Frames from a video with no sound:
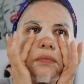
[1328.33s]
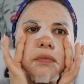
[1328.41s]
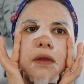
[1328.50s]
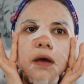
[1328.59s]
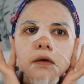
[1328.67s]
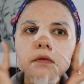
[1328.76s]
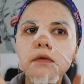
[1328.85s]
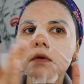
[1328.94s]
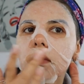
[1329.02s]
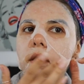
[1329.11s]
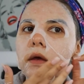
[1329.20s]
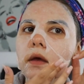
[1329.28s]
Nice
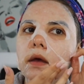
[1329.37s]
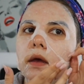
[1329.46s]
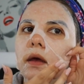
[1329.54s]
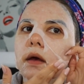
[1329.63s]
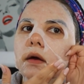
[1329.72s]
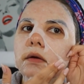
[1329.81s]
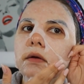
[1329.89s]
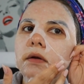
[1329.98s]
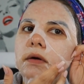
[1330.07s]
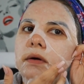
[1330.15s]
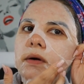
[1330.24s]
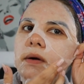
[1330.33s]

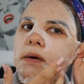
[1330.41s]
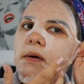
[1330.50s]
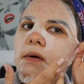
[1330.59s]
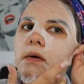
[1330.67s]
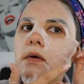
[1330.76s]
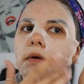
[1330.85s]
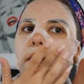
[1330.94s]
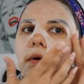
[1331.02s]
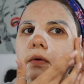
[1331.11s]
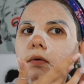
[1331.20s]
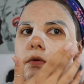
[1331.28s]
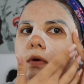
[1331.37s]
and
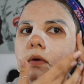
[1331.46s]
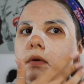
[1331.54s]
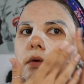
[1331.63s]
cold.